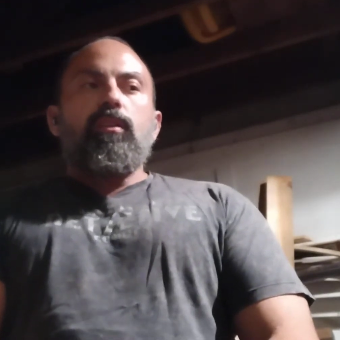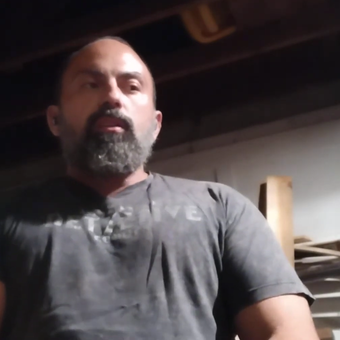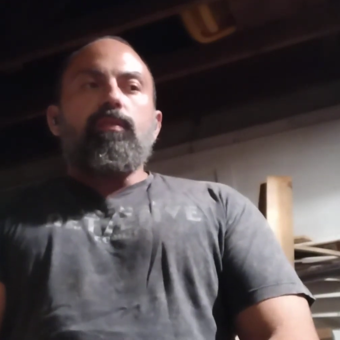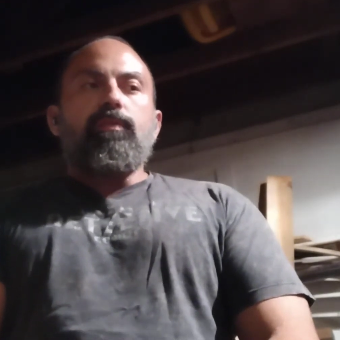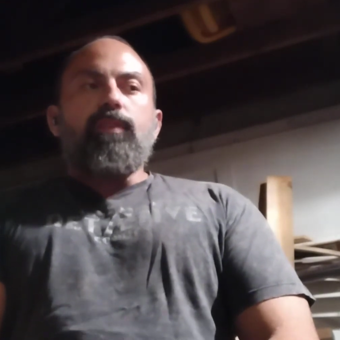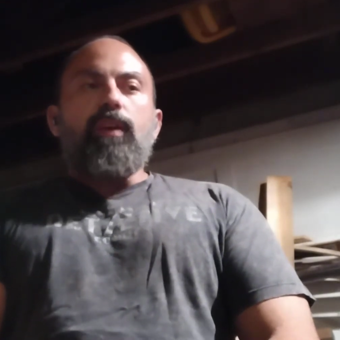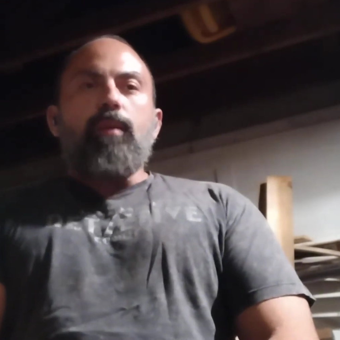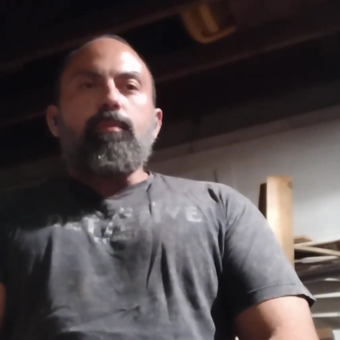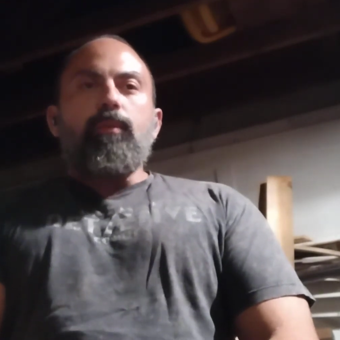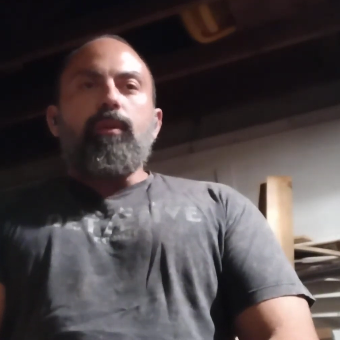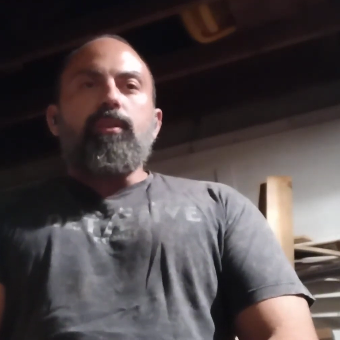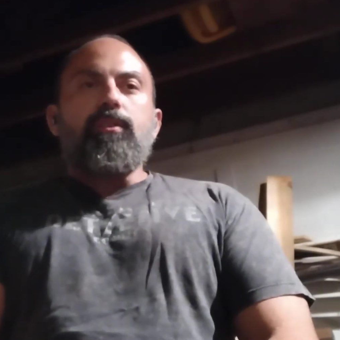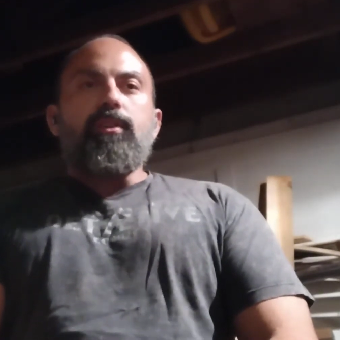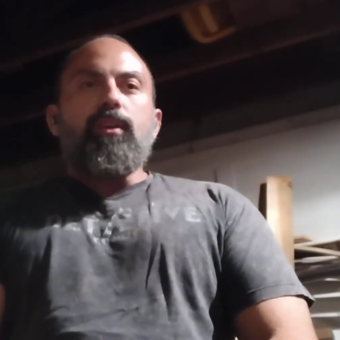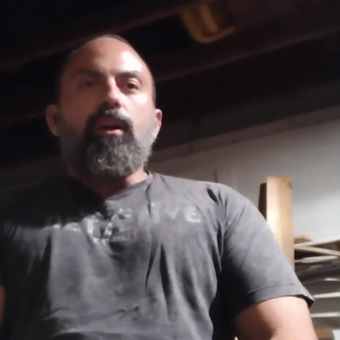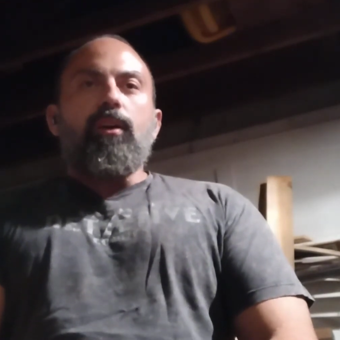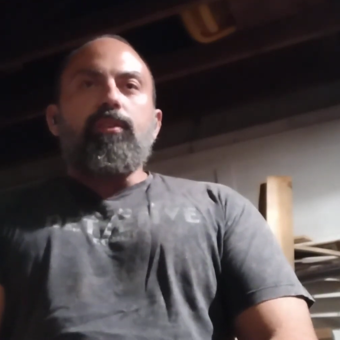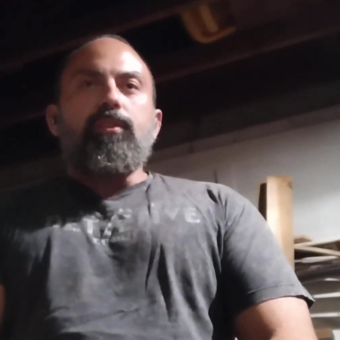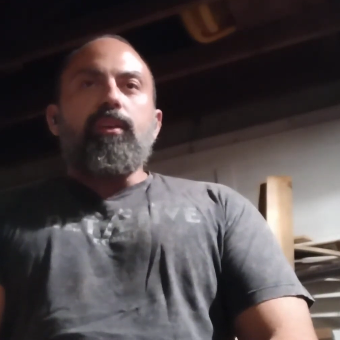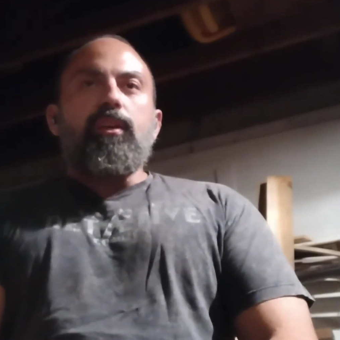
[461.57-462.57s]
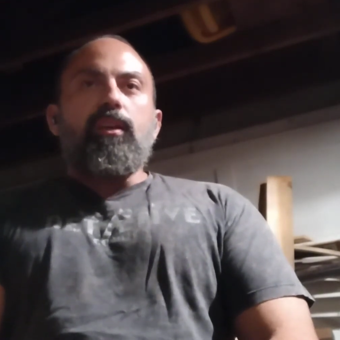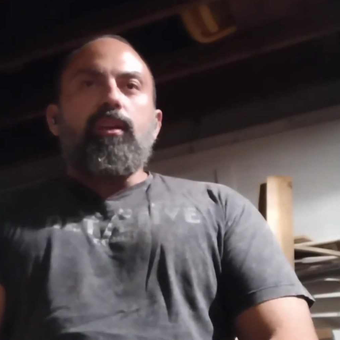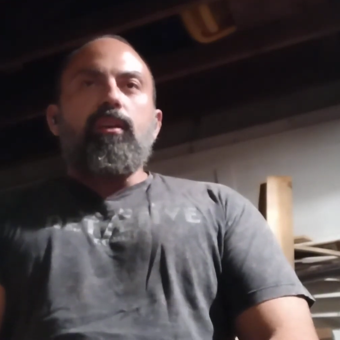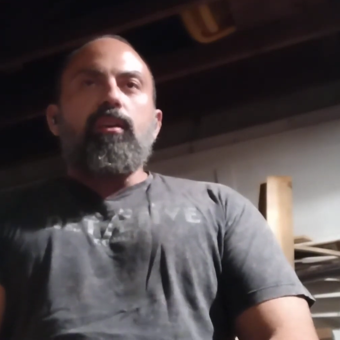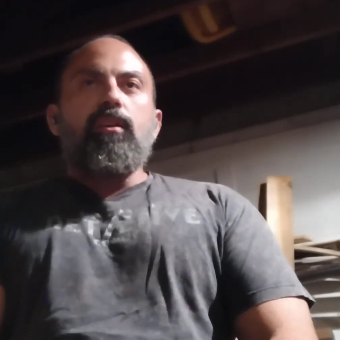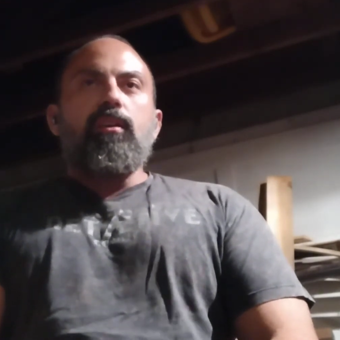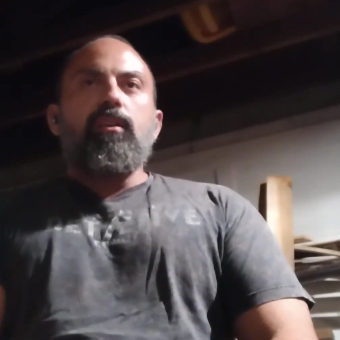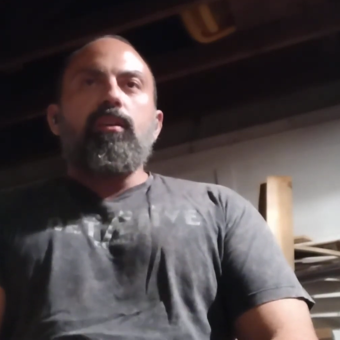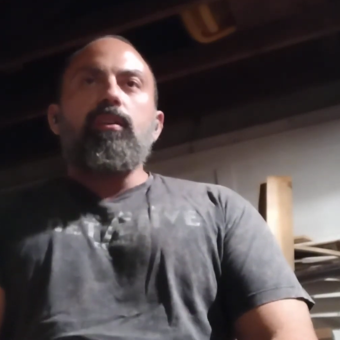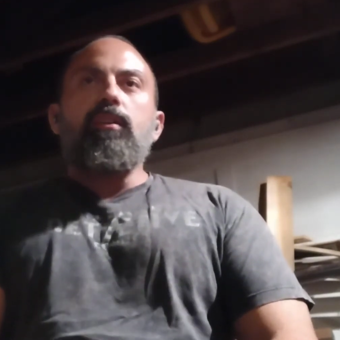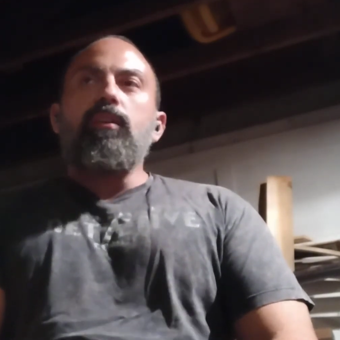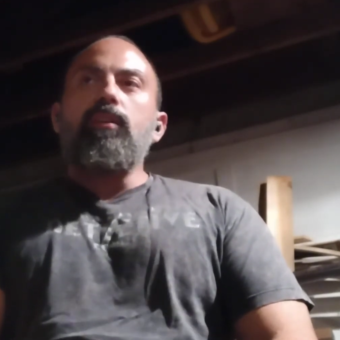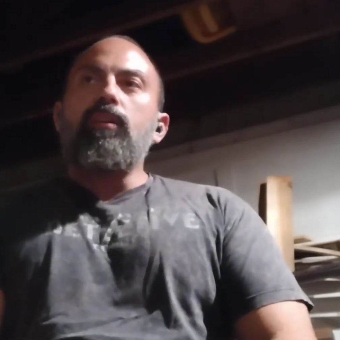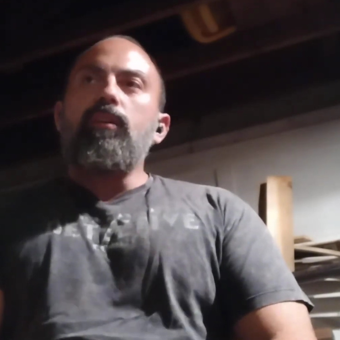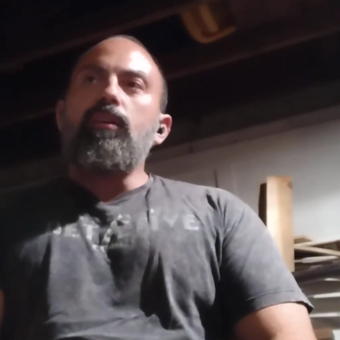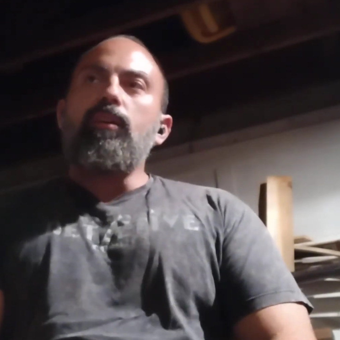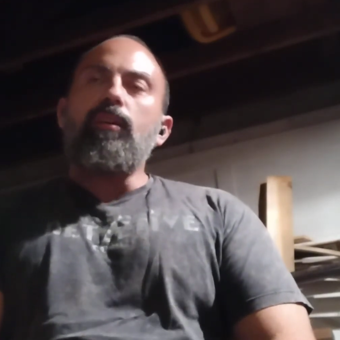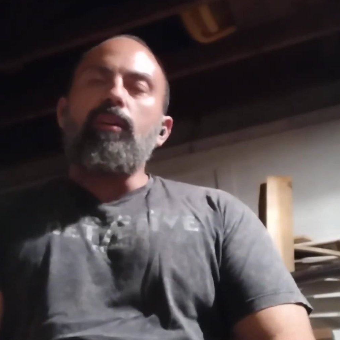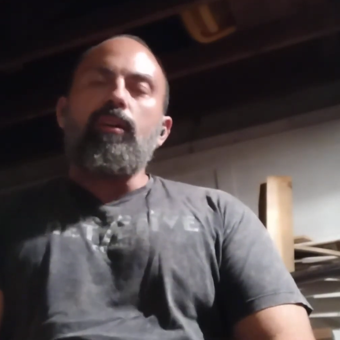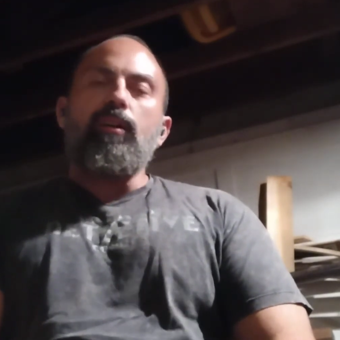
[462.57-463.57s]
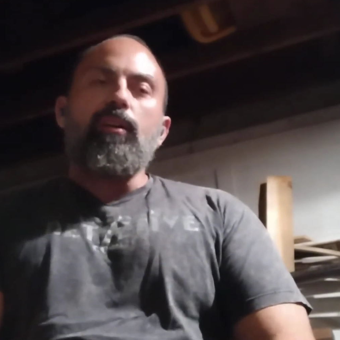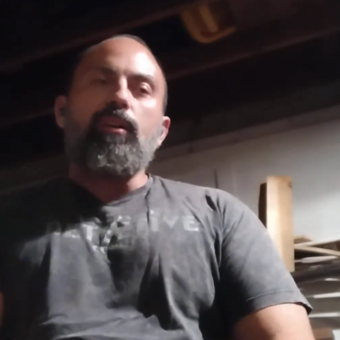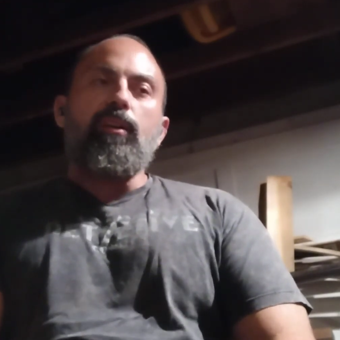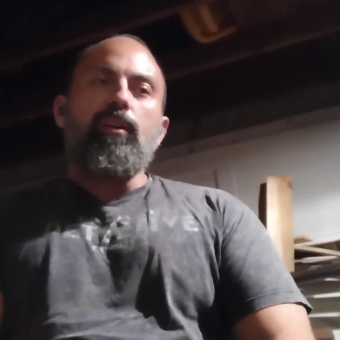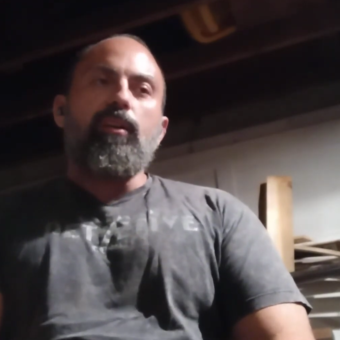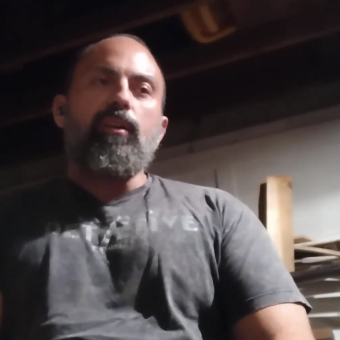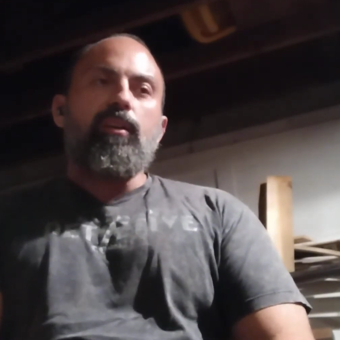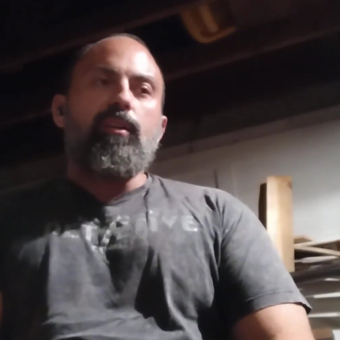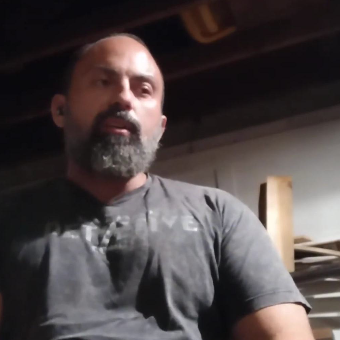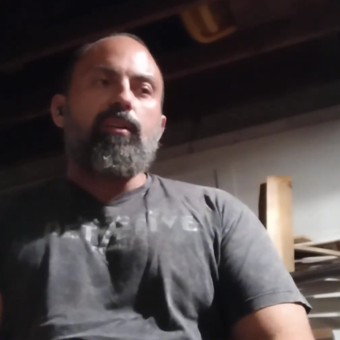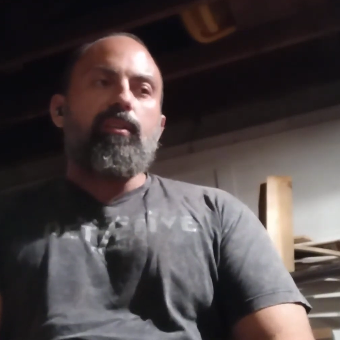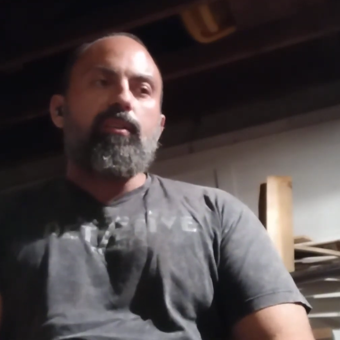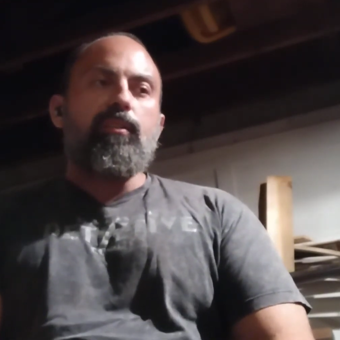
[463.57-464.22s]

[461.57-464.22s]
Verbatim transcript: The family is healthy. Uh,